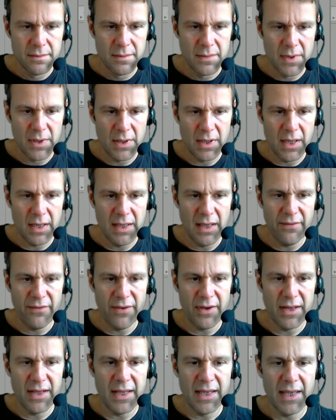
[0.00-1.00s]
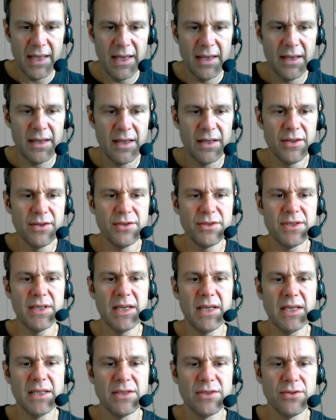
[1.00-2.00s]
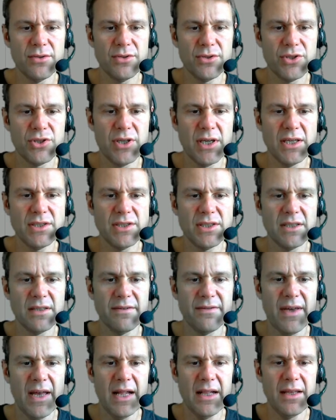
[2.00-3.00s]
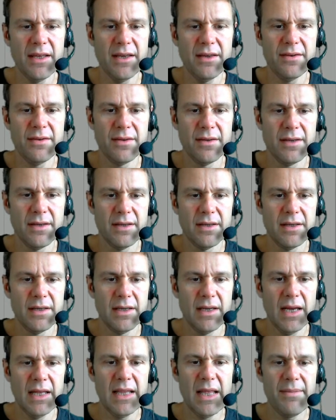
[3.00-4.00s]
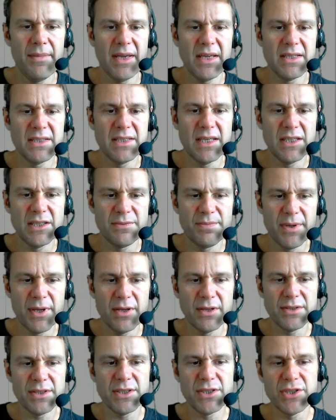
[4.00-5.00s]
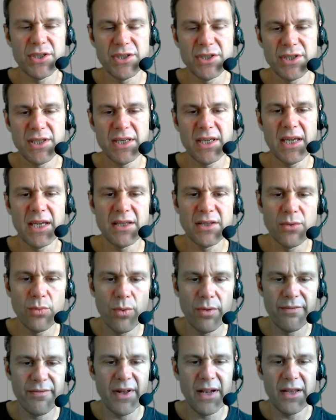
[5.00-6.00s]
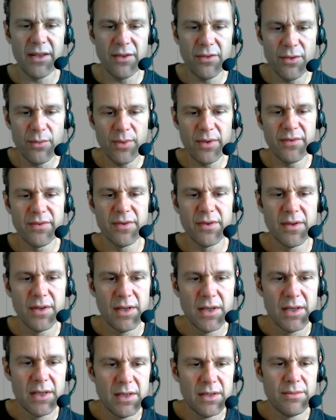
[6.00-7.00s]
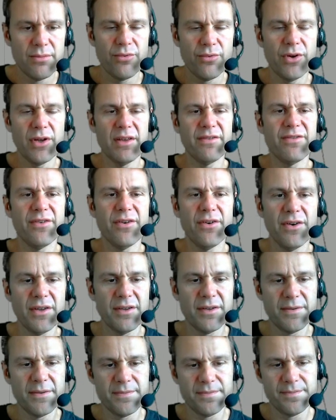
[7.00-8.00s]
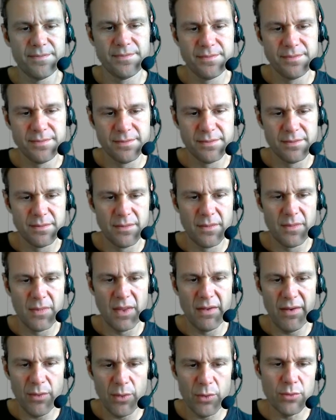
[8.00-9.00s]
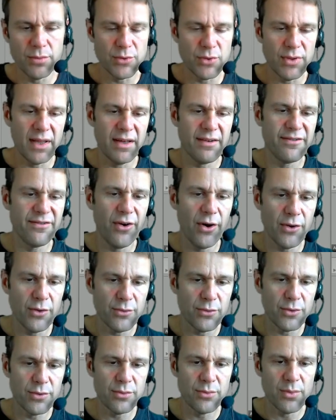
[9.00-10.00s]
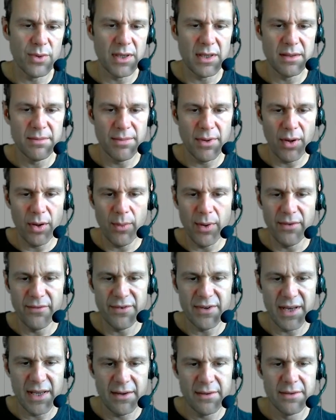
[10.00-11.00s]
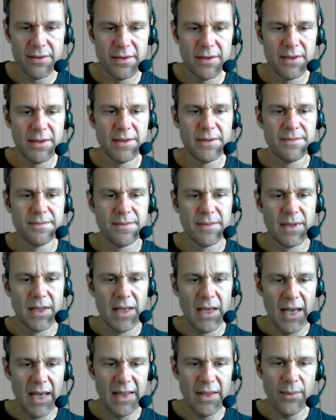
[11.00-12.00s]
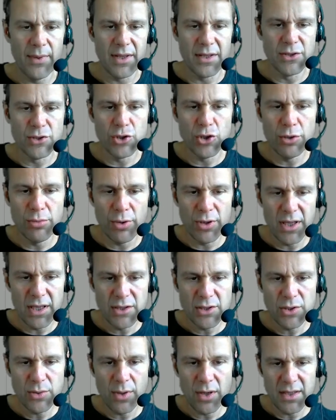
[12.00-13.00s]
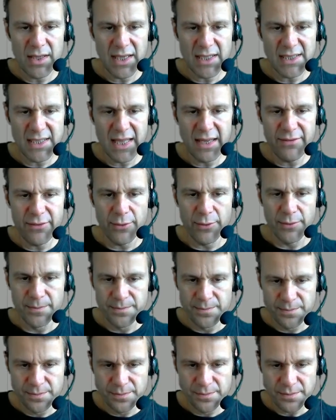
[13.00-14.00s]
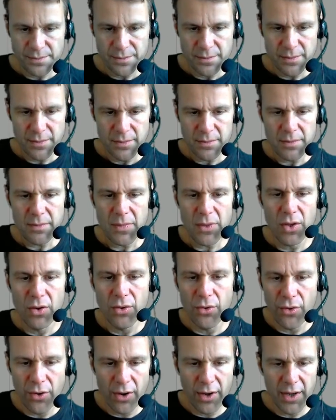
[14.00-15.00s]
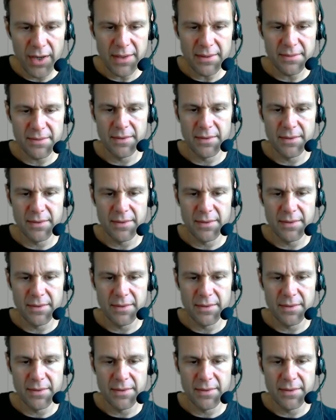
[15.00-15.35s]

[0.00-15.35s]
Okay, now if I click it, can you see it's not changing the value? And that makes sense because it's just setting it to one value that we've predefined. We could also call that a final, couldn't we? But I won't for now. And then we can zoom on into our next level. Alright.